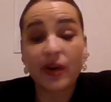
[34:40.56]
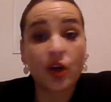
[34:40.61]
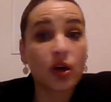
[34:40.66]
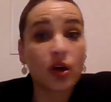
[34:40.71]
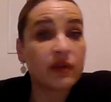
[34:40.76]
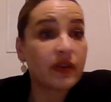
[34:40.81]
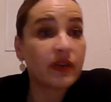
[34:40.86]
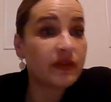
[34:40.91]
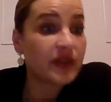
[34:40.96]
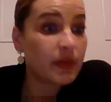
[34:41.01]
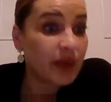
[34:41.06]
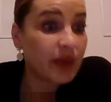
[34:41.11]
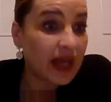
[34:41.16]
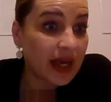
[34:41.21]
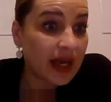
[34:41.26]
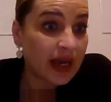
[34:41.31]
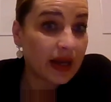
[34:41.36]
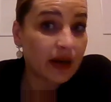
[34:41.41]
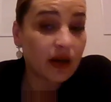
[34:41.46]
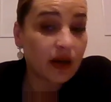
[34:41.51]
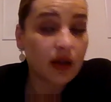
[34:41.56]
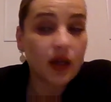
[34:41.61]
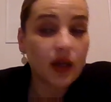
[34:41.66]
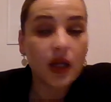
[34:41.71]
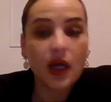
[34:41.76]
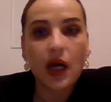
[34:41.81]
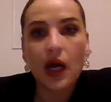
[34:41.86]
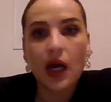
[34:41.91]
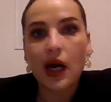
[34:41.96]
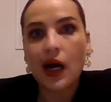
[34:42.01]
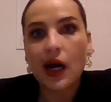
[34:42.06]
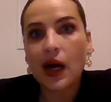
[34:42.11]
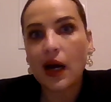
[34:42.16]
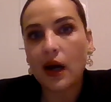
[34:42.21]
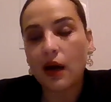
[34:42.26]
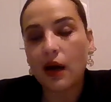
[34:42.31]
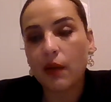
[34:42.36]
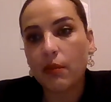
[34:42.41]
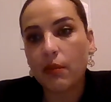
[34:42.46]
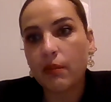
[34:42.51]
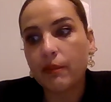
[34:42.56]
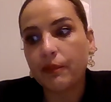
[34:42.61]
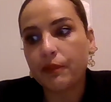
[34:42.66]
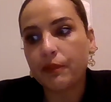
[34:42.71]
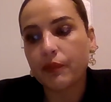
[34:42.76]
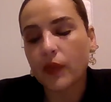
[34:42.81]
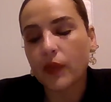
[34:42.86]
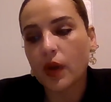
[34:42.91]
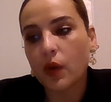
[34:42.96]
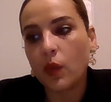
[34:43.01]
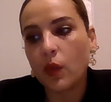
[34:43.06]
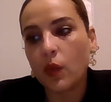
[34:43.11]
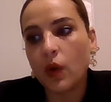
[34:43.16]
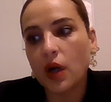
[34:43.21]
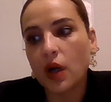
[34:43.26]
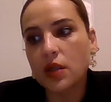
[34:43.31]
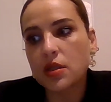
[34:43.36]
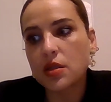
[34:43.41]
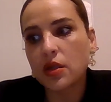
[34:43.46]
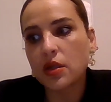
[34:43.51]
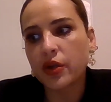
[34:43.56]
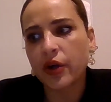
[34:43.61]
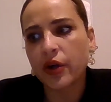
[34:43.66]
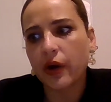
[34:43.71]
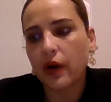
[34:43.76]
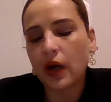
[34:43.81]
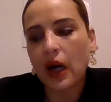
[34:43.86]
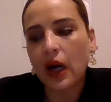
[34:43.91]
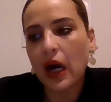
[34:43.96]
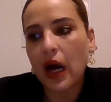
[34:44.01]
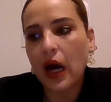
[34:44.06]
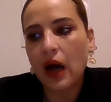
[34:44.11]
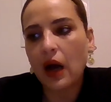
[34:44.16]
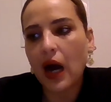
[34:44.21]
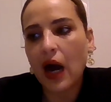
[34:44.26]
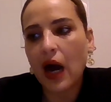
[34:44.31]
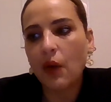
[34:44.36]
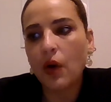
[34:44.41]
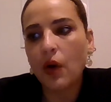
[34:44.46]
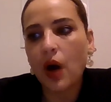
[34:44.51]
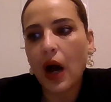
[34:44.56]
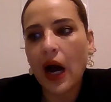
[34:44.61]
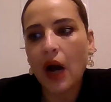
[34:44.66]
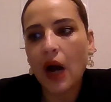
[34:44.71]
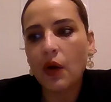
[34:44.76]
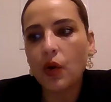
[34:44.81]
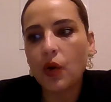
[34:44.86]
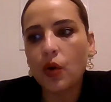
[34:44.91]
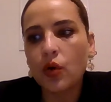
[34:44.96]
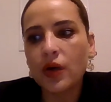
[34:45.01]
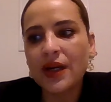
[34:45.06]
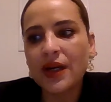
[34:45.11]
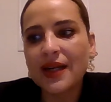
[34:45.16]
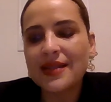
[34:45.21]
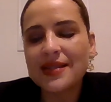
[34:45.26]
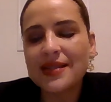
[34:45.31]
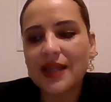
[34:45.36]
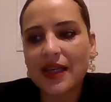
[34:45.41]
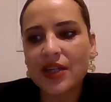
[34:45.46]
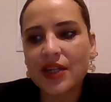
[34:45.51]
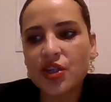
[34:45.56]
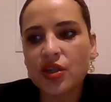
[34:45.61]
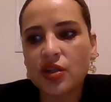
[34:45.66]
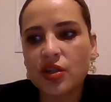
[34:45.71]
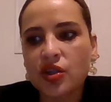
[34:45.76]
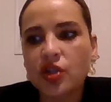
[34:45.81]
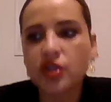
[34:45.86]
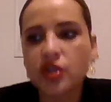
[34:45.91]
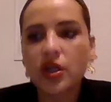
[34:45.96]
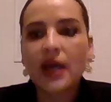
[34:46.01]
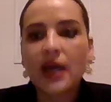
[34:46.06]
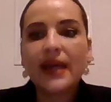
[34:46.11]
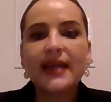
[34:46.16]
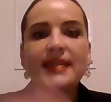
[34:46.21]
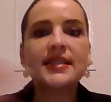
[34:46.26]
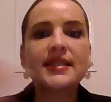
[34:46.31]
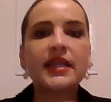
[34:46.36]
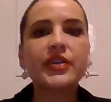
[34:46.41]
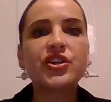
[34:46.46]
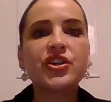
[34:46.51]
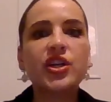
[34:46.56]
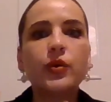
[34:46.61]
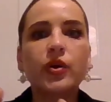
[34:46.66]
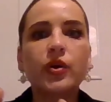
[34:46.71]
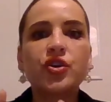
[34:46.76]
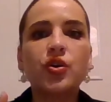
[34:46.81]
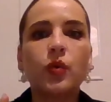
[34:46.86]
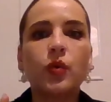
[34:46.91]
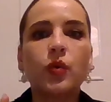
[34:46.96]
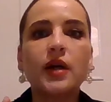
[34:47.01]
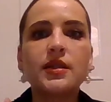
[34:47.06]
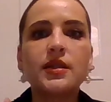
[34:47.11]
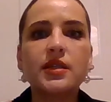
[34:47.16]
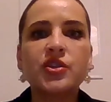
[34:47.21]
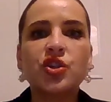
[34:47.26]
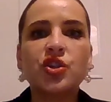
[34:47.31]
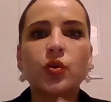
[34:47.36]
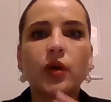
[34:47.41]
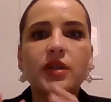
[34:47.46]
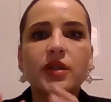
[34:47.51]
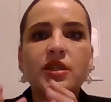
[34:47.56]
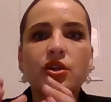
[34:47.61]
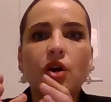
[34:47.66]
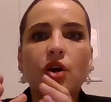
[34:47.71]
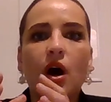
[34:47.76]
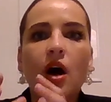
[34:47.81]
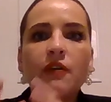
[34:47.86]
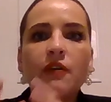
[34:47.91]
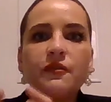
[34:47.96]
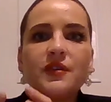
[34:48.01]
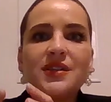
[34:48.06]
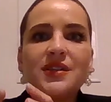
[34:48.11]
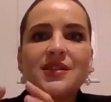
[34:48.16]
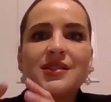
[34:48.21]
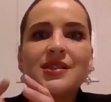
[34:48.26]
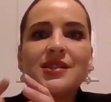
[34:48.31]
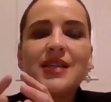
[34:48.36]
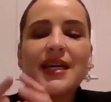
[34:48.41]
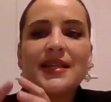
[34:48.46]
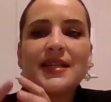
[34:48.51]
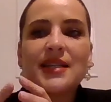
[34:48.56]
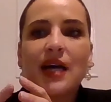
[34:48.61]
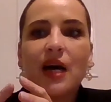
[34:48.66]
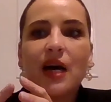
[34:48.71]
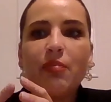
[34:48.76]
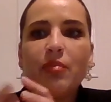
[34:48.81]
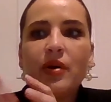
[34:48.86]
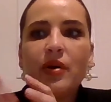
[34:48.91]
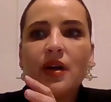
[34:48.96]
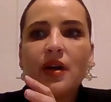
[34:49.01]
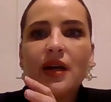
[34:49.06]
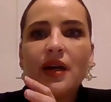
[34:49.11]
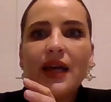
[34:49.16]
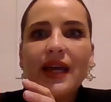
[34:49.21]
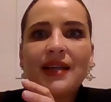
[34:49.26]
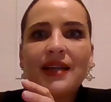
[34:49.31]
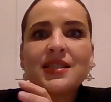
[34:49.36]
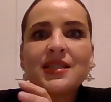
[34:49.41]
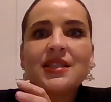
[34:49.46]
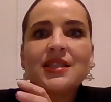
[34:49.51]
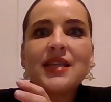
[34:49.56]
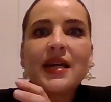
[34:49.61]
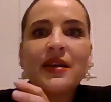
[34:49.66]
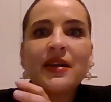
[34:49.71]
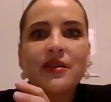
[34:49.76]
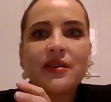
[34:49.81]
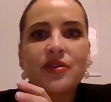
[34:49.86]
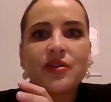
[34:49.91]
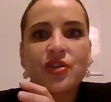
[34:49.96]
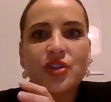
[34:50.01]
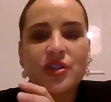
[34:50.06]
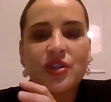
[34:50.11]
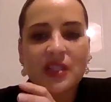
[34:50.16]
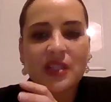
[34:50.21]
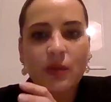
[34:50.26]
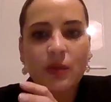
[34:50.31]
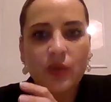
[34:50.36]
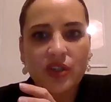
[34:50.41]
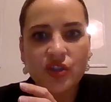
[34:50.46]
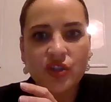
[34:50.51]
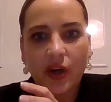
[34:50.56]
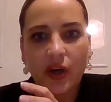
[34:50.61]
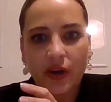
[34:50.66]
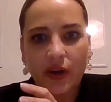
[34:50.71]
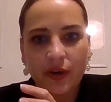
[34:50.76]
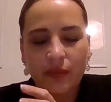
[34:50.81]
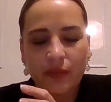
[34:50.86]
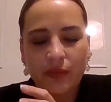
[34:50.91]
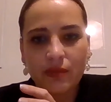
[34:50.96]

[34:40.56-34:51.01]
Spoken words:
over VPN? What, how are organizations, because essentially what you want is you want an office setup extended to someone's home.